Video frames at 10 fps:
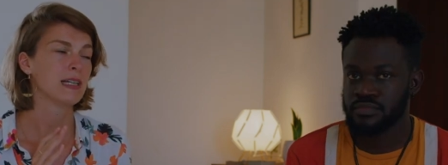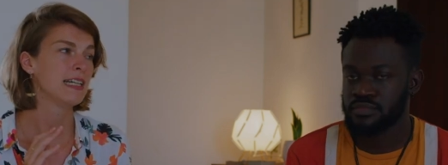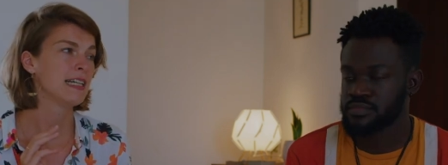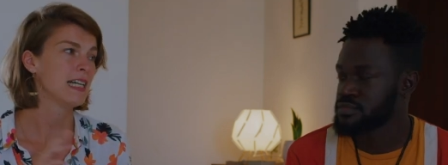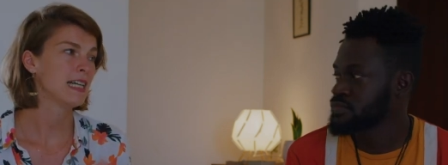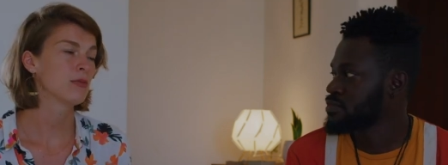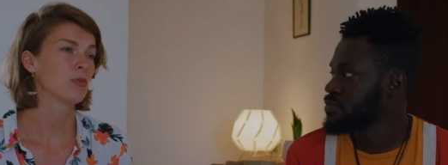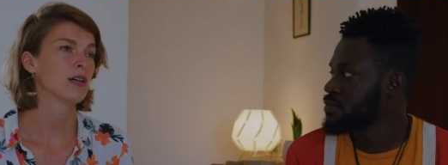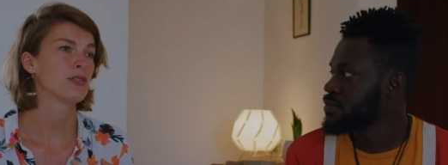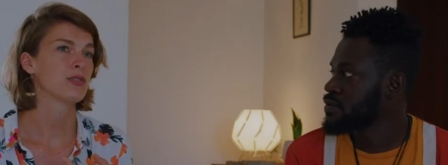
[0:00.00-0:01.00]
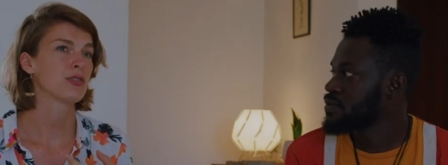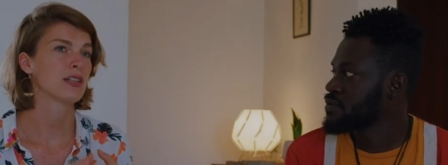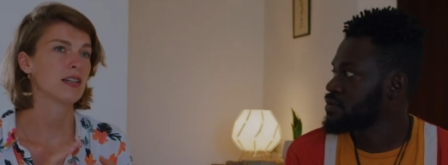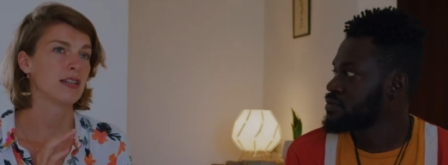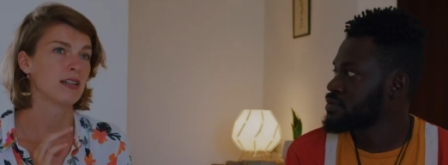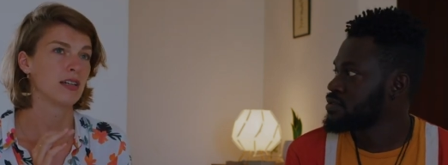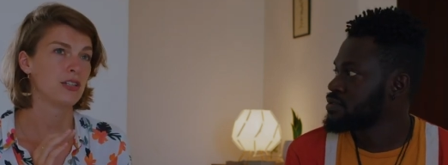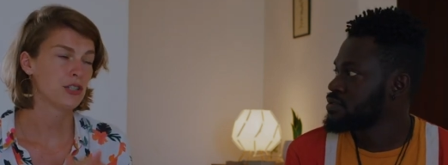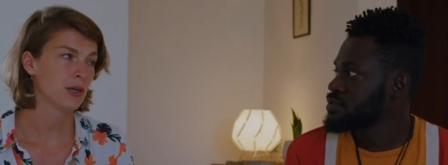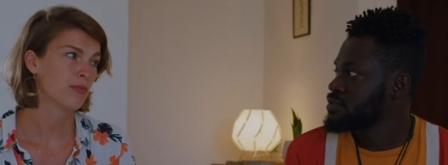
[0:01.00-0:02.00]
Speaker 1: really need was
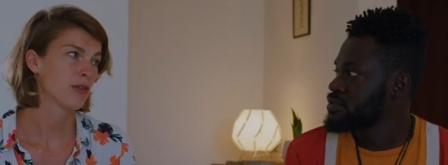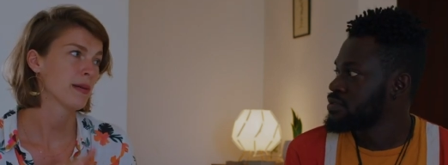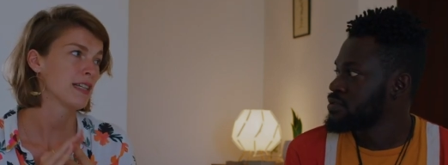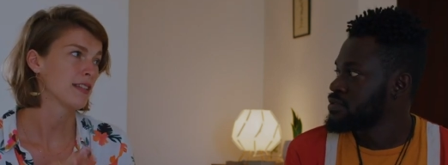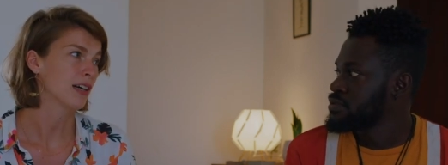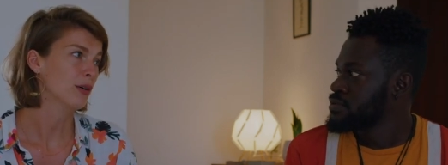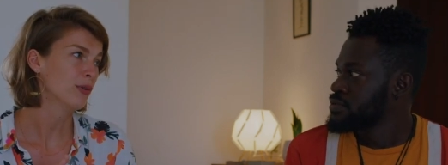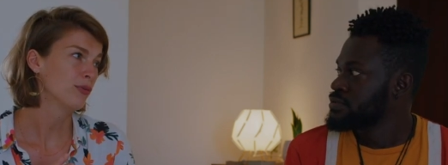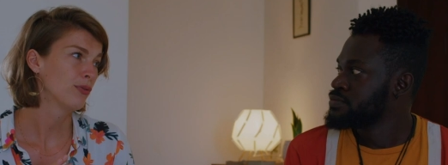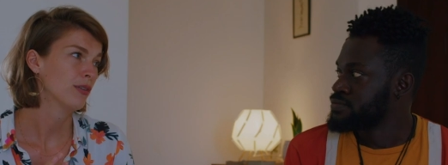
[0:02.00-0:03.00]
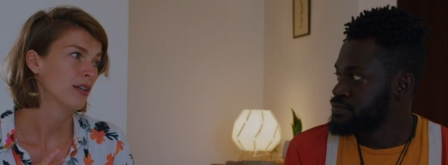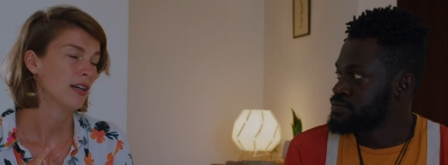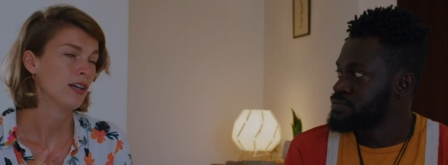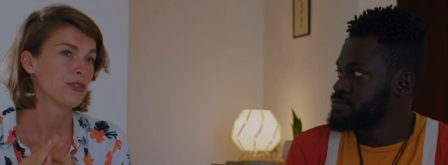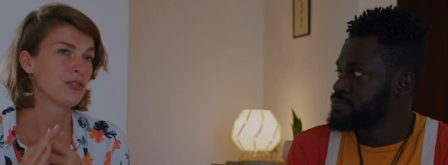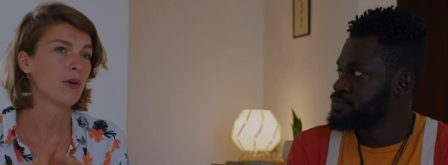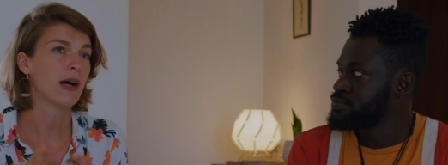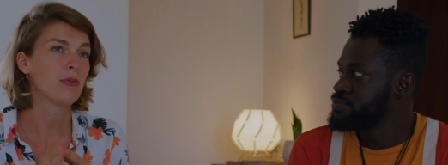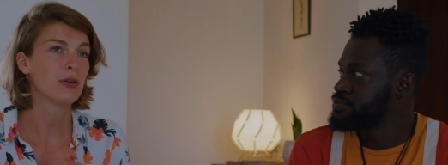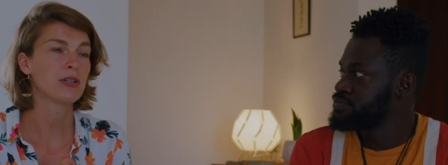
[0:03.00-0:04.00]
a job for myself. Mm -hmm. So
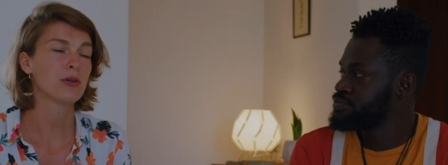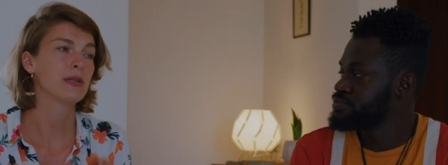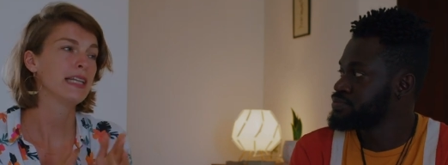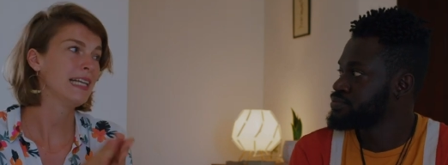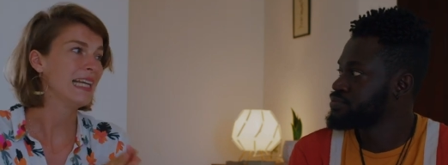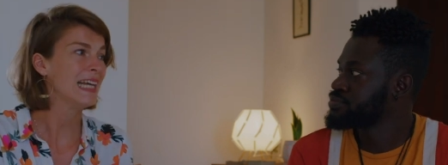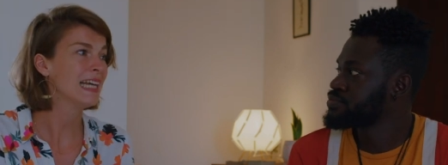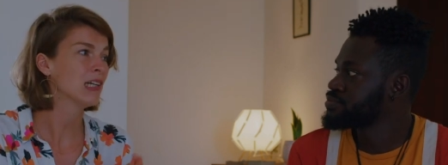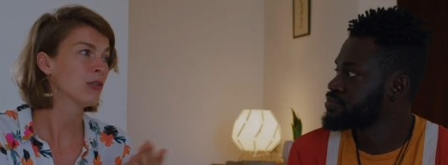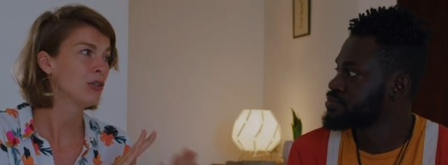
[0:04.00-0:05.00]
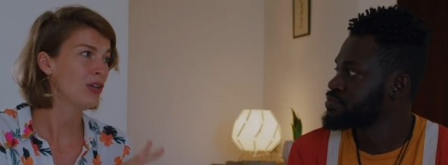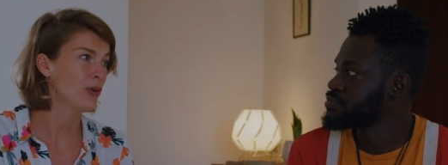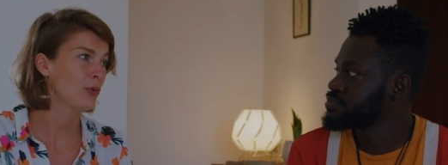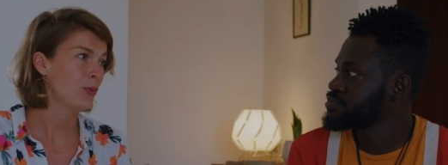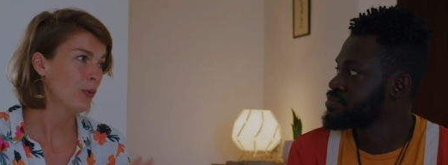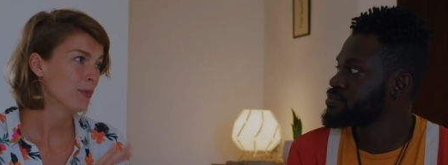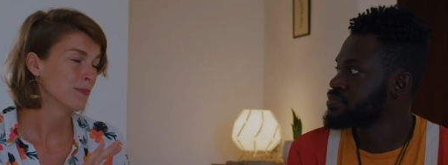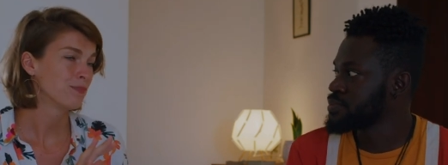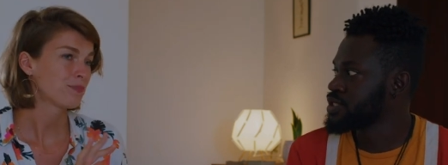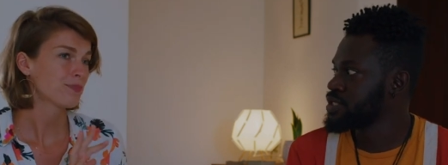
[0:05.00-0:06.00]
I wouldn't only lean on you.
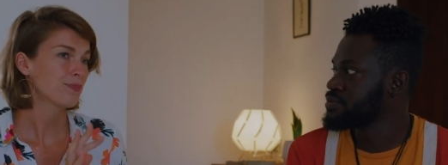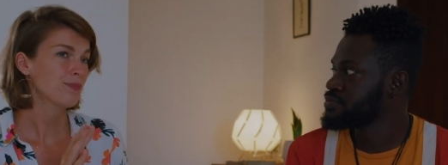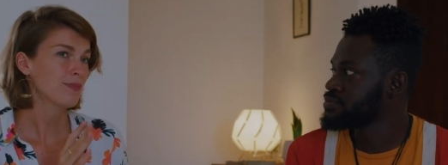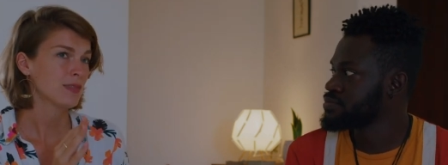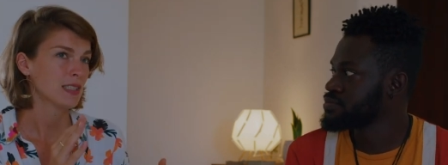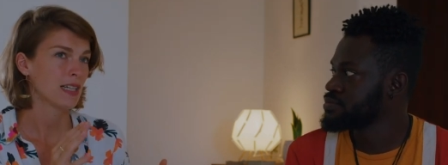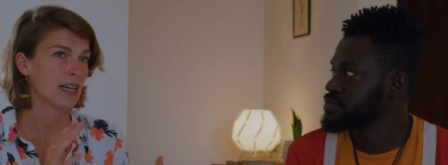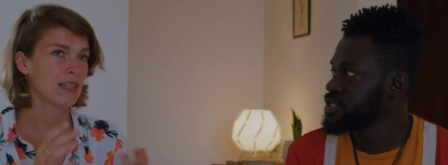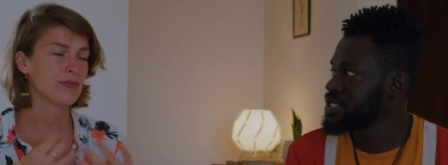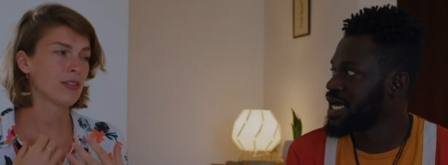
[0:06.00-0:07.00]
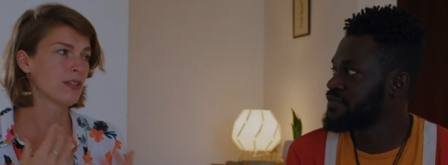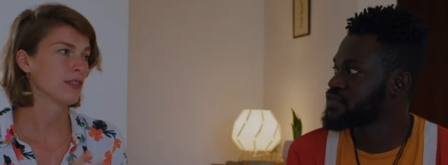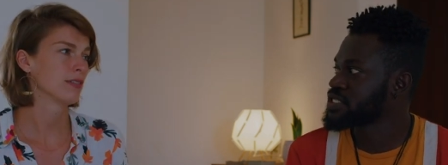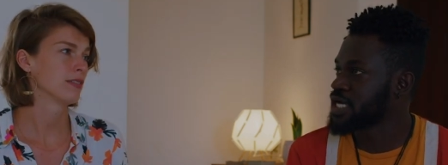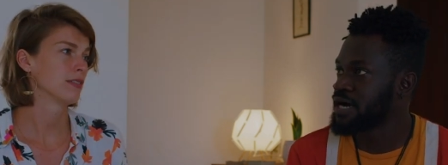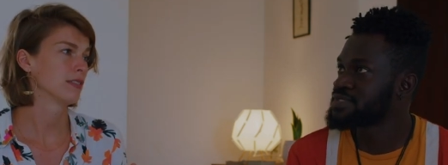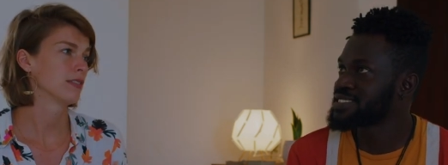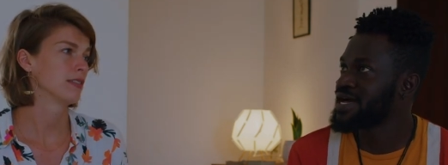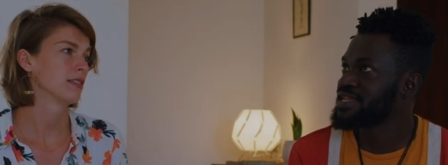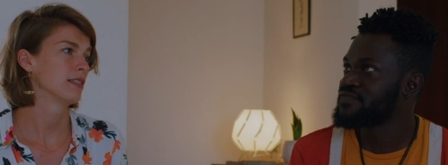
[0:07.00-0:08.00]
Speaker 2: Yeah. You didn't have to come
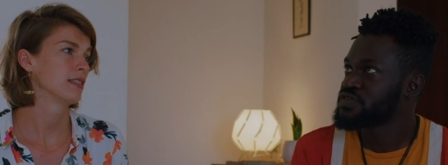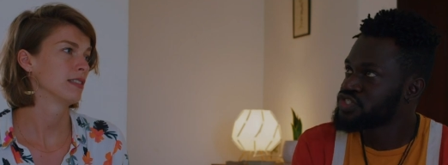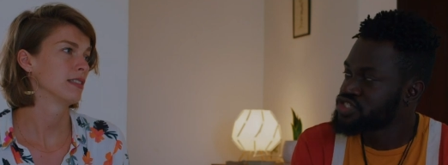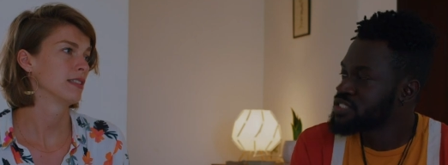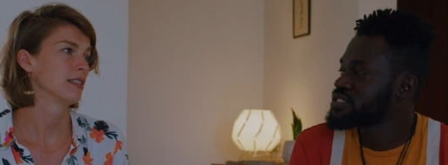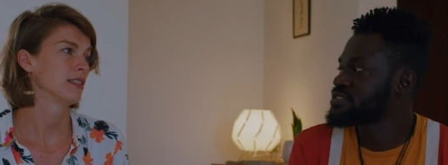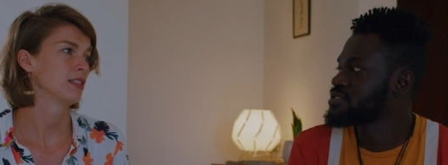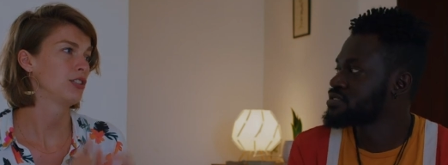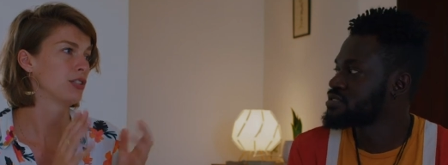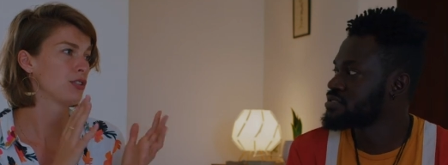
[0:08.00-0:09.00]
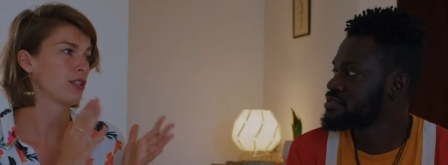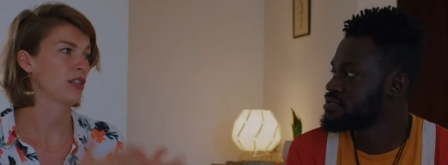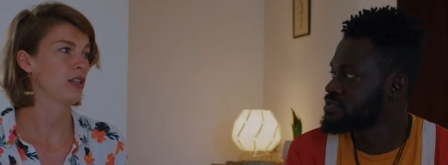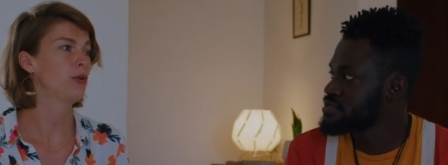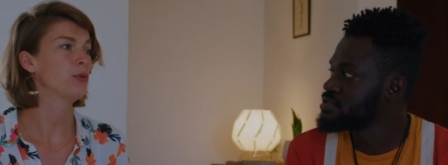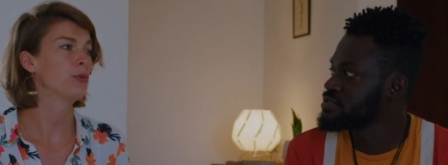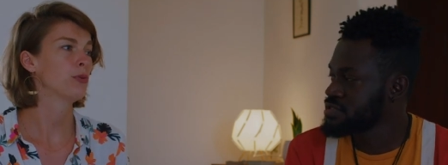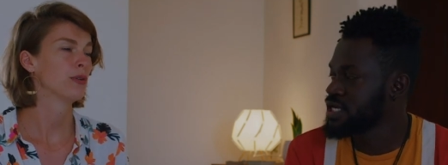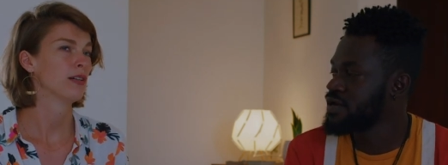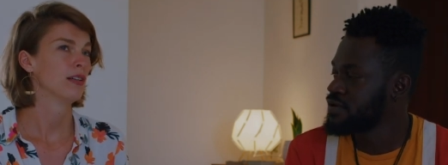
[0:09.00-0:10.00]
to Ghana for just
Speaker 1: just
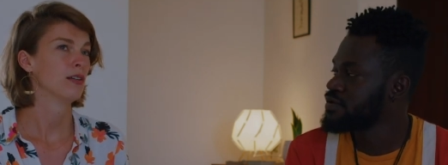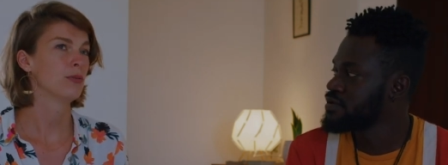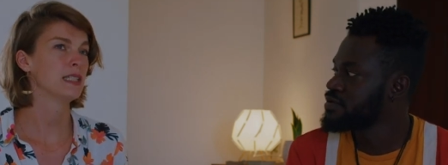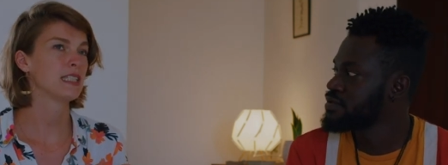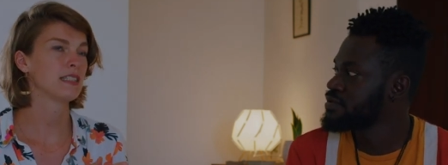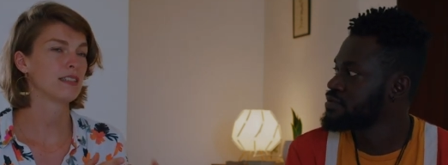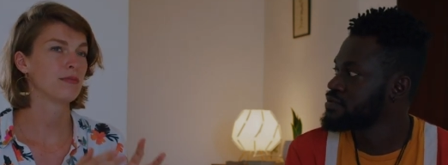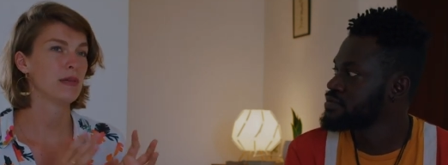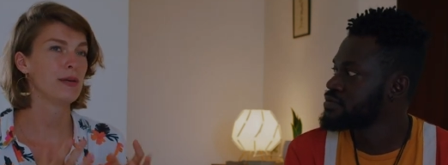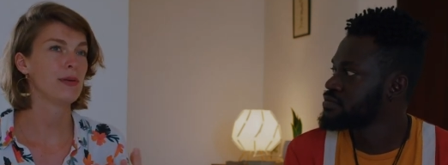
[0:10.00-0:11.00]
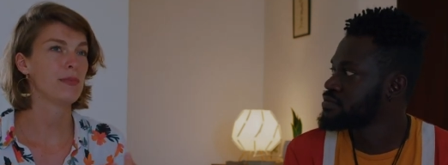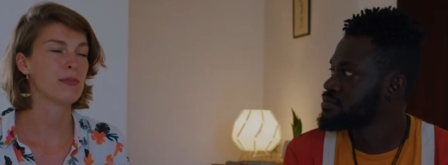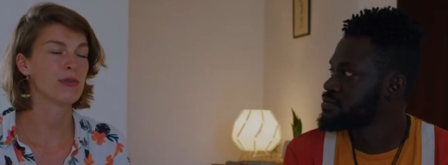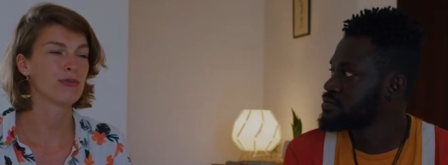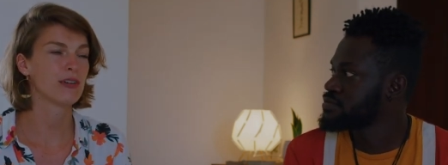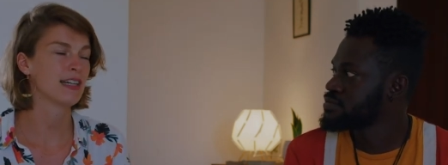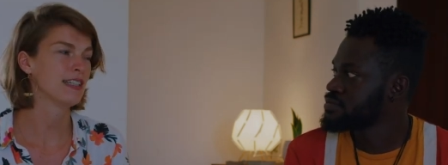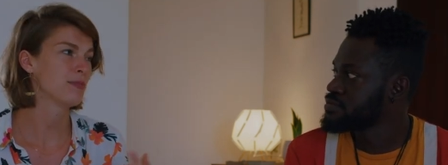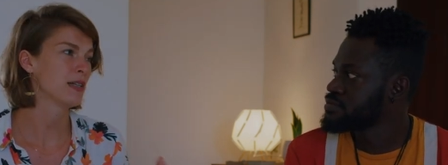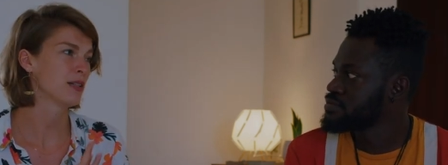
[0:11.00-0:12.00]
you. Yeah. Which maybe people find